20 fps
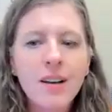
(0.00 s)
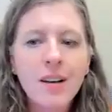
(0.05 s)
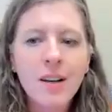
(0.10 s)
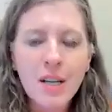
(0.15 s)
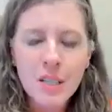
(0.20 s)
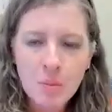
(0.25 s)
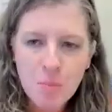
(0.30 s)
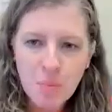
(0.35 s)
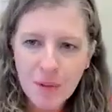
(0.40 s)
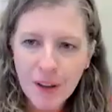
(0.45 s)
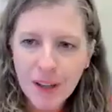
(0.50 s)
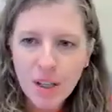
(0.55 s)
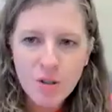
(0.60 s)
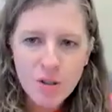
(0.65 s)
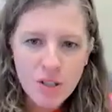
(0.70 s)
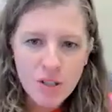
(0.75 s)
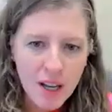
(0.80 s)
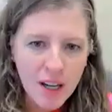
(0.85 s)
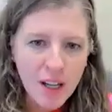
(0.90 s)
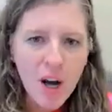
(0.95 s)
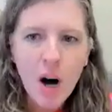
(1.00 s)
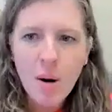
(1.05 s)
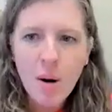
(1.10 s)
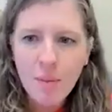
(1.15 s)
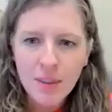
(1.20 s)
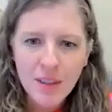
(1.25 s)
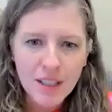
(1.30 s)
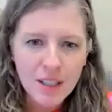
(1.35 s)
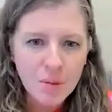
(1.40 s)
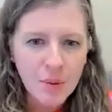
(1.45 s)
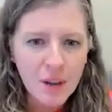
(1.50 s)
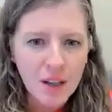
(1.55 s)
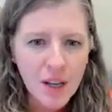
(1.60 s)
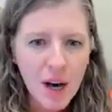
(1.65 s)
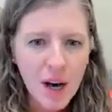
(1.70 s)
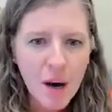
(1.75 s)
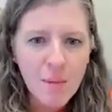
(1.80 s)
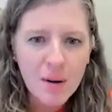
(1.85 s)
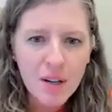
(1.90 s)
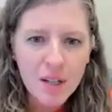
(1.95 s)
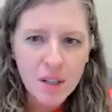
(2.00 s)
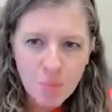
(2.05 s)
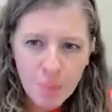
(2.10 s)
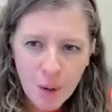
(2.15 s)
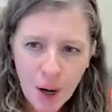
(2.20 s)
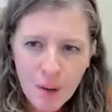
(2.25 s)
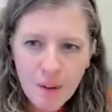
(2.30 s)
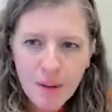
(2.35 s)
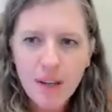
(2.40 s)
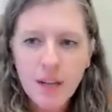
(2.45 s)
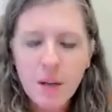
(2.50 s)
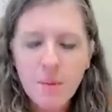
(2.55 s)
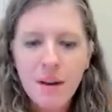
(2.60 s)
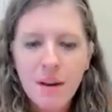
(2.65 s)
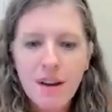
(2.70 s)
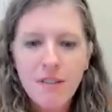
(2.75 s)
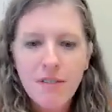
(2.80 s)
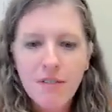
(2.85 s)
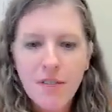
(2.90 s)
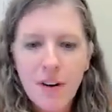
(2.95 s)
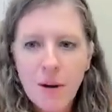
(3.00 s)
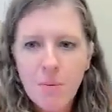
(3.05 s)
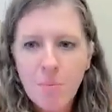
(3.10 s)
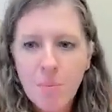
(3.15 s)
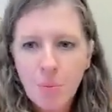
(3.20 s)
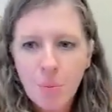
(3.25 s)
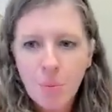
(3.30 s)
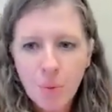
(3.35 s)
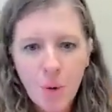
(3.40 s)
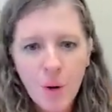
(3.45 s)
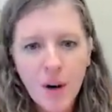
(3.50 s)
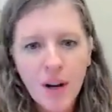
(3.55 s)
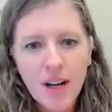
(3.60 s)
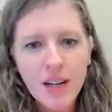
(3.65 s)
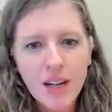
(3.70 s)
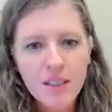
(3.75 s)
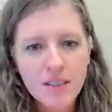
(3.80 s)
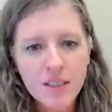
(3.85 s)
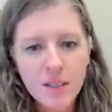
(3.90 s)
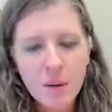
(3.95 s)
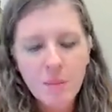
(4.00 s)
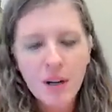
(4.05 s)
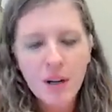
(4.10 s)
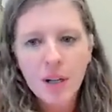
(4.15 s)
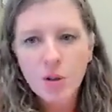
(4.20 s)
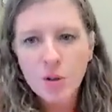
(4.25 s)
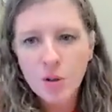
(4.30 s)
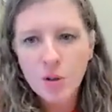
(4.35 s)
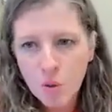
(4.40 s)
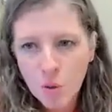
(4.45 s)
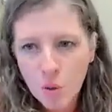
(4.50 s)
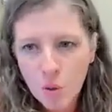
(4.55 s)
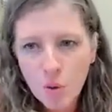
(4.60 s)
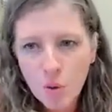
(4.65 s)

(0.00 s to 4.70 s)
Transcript: It's like you said, common things being common, is probably going to be a fibroid in somebody who's